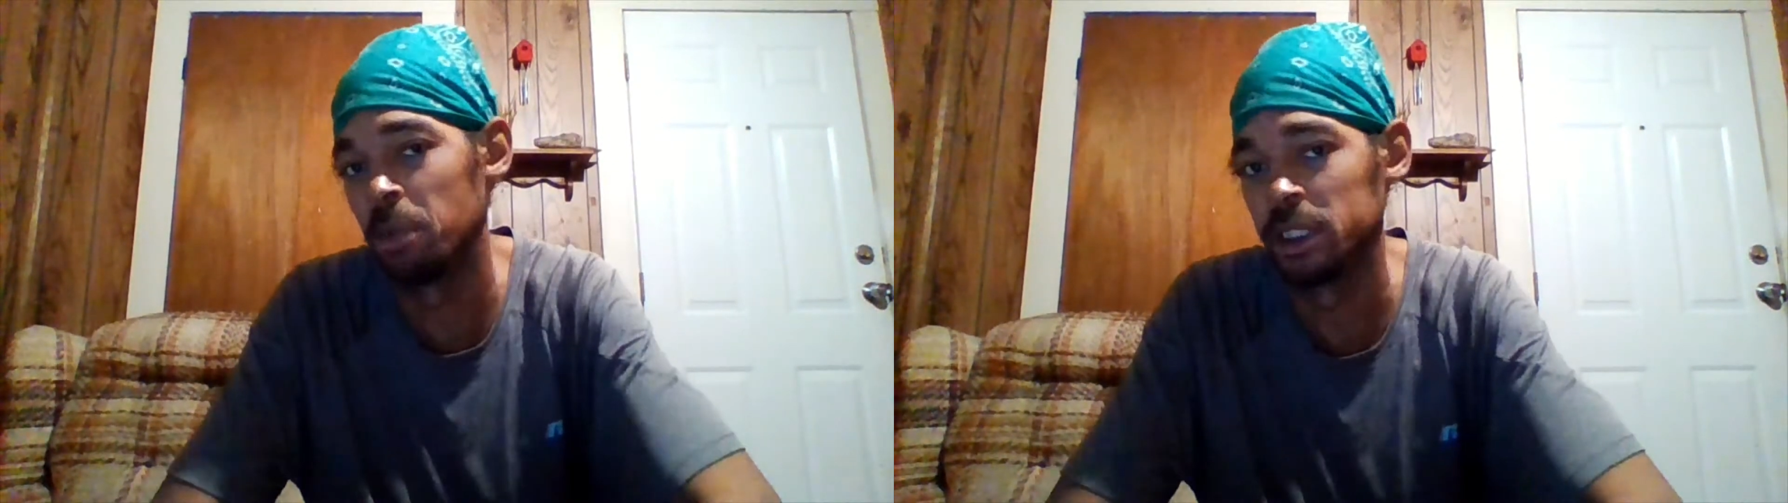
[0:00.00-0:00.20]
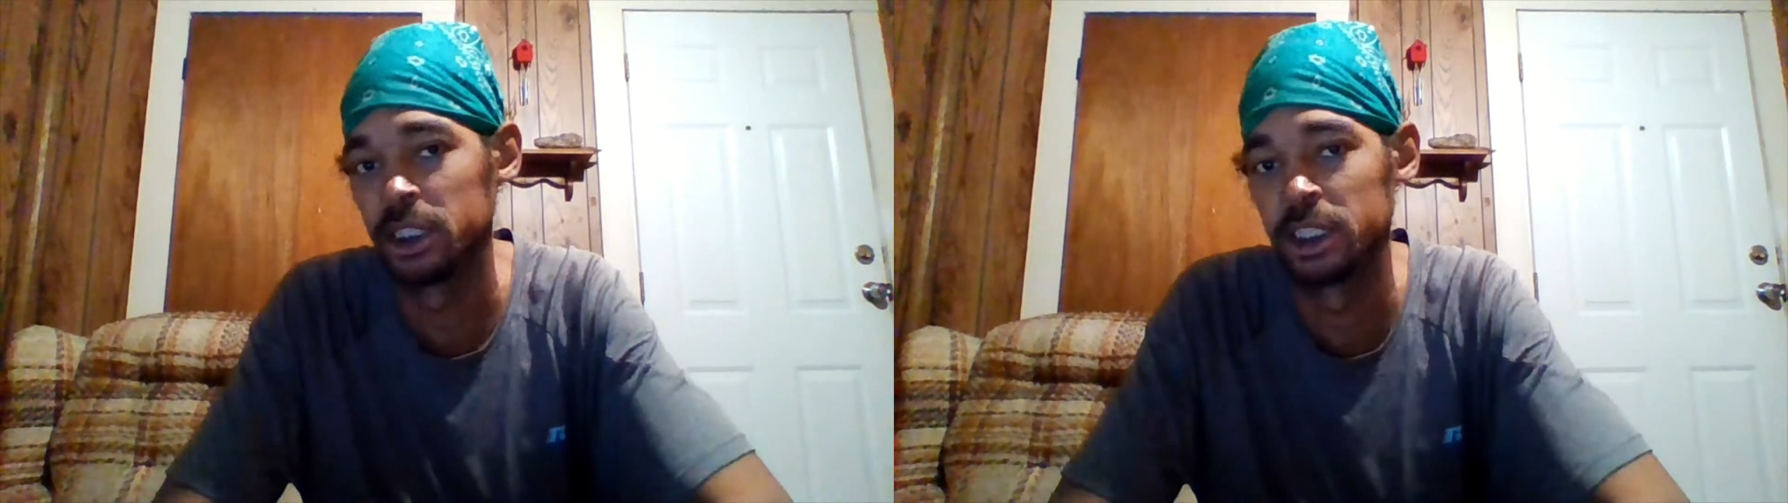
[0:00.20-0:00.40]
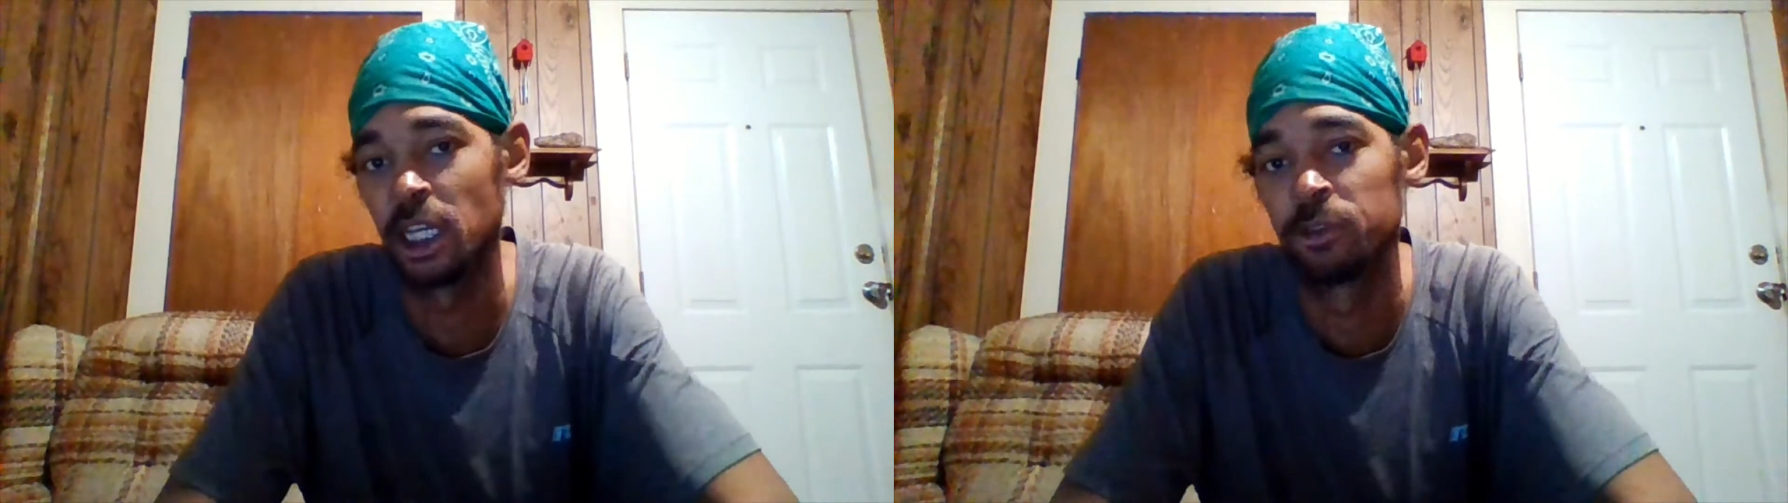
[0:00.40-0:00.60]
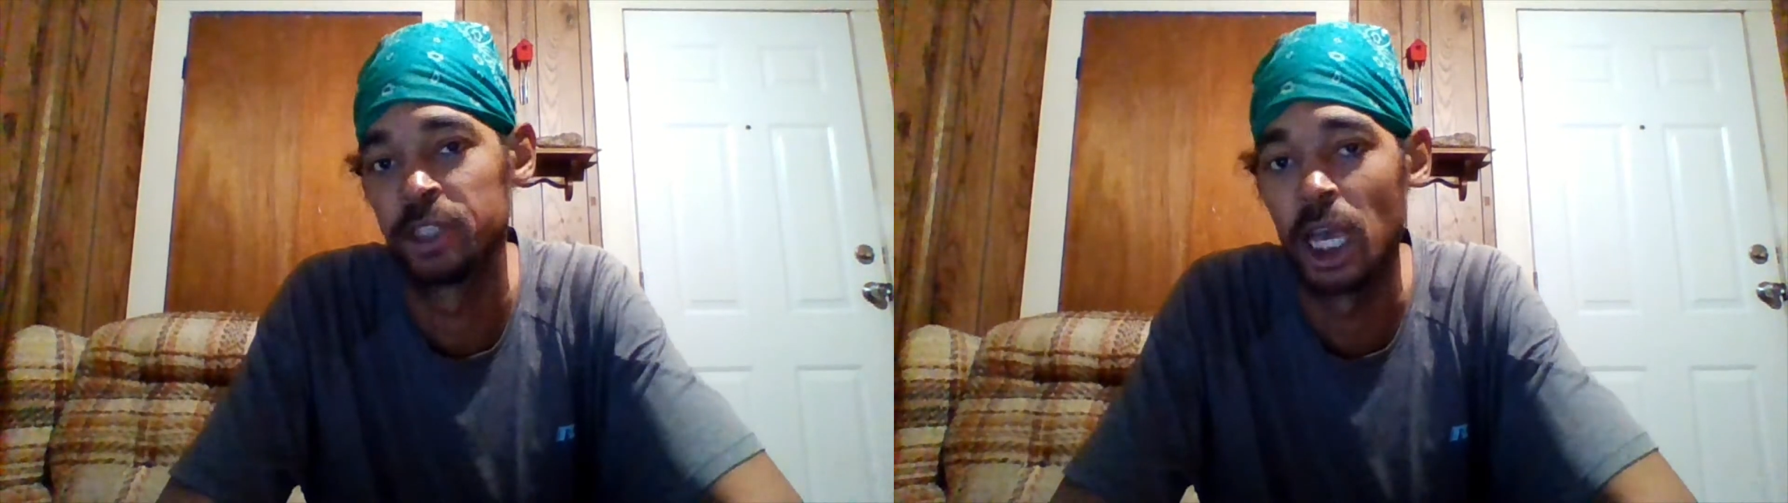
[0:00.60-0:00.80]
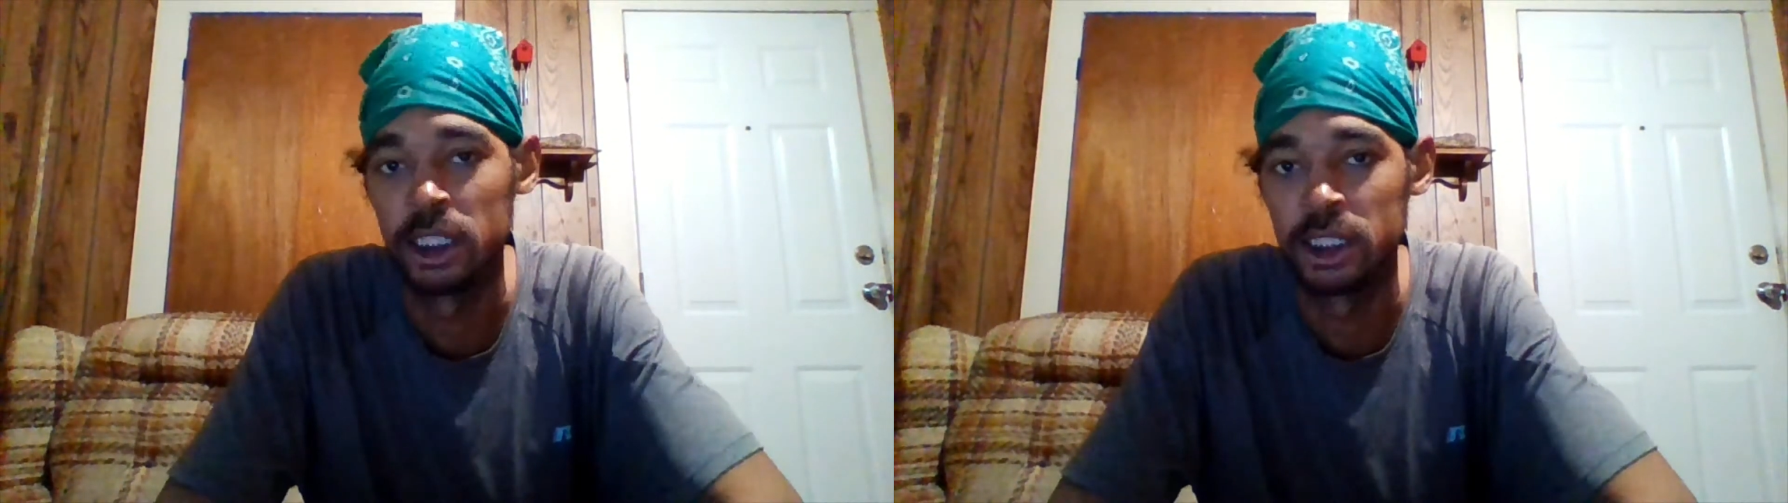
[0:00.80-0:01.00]
but yourself,
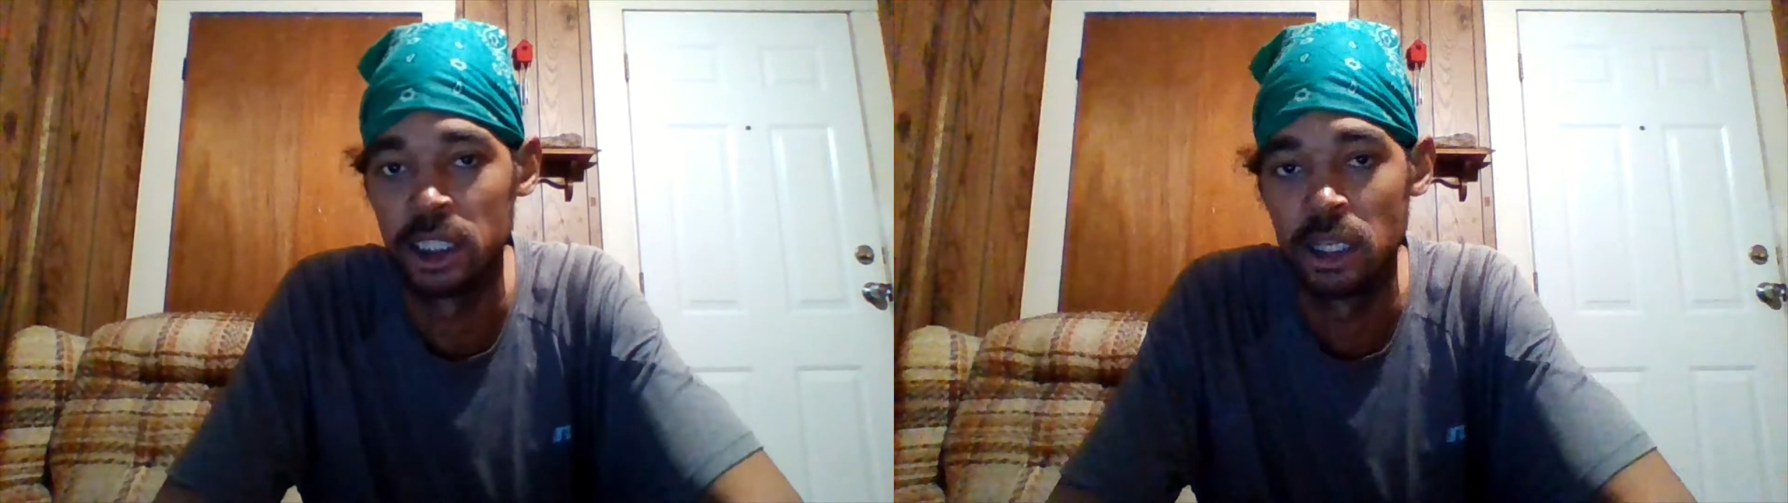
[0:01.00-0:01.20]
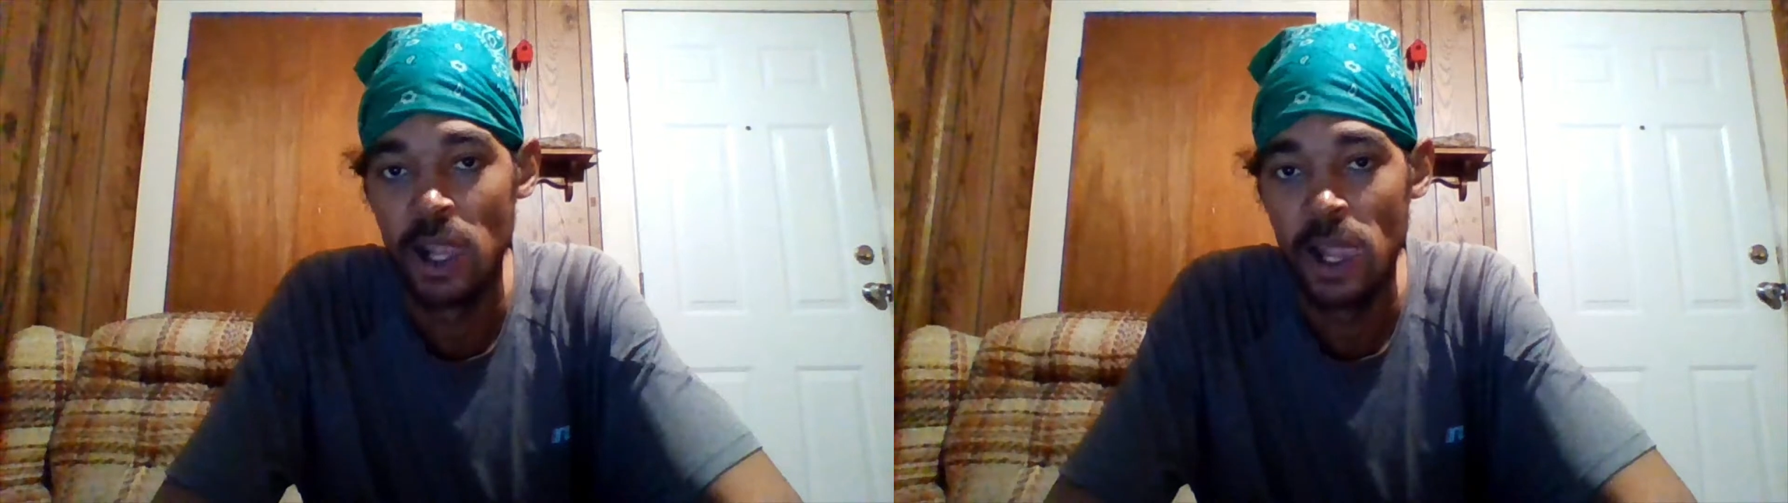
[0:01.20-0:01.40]
Tyson.